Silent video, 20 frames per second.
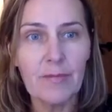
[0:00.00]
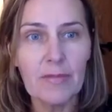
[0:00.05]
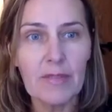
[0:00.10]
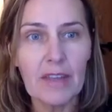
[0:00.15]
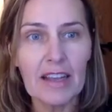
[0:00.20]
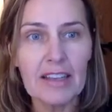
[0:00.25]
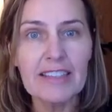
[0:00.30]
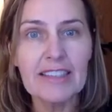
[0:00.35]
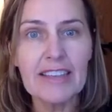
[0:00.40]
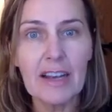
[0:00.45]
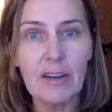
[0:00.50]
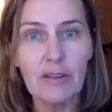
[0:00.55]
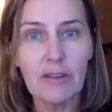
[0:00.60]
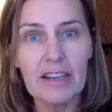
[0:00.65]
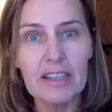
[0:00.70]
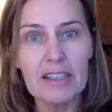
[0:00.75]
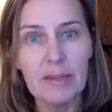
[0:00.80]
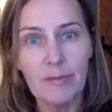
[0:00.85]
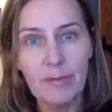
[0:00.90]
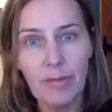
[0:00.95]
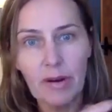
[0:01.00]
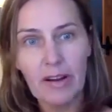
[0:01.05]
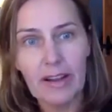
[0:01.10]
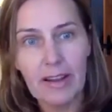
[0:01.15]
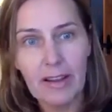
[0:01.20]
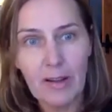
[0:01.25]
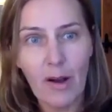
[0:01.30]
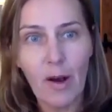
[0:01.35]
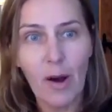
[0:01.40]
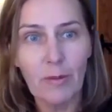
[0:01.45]
accelerated by
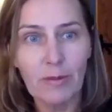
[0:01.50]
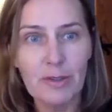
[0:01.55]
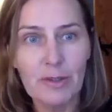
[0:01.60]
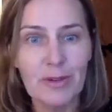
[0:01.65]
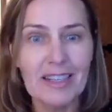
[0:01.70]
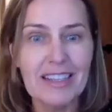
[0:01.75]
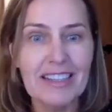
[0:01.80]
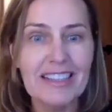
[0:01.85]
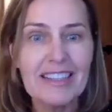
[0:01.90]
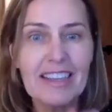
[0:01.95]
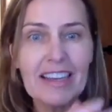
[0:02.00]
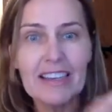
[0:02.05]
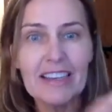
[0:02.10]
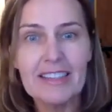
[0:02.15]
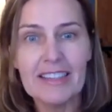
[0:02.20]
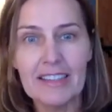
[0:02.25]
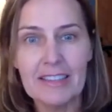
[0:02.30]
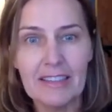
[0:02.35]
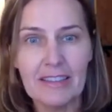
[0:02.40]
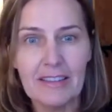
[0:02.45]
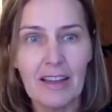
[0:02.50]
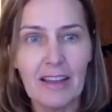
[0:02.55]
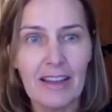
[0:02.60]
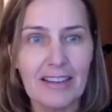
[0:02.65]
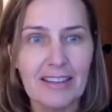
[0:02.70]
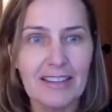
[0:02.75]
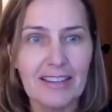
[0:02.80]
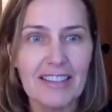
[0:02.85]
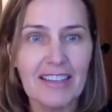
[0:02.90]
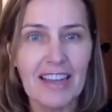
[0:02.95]
COP26
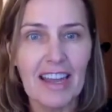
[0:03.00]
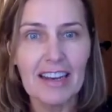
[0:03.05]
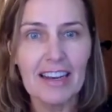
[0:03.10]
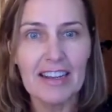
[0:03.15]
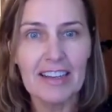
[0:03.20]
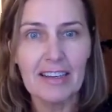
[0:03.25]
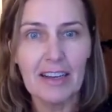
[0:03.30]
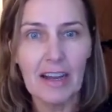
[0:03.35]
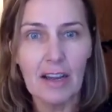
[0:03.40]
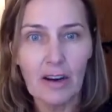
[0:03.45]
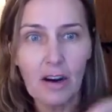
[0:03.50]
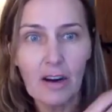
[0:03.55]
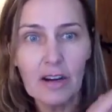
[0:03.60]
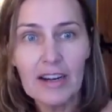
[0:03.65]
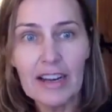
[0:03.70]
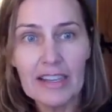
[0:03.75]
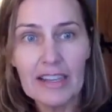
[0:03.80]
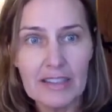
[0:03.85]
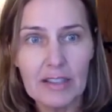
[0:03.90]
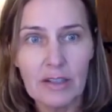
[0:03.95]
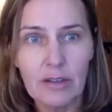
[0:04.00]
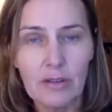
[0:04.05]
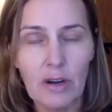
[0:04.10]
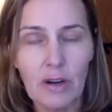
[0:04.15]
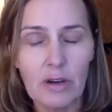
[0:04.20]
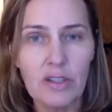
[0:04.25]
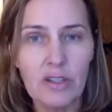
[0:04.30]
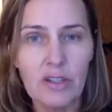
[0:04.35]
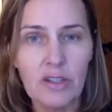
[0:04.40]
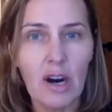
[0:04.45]
and getting our net
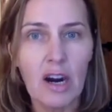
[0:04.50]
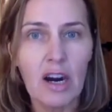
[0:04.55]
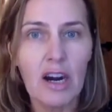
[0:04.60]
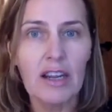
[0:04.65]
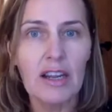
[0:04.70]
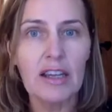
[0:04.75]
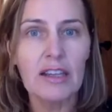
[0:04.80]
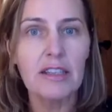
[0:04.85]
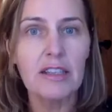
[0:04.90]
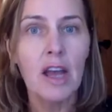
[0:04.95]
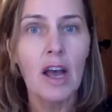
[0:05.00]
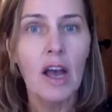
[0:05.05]
zero target.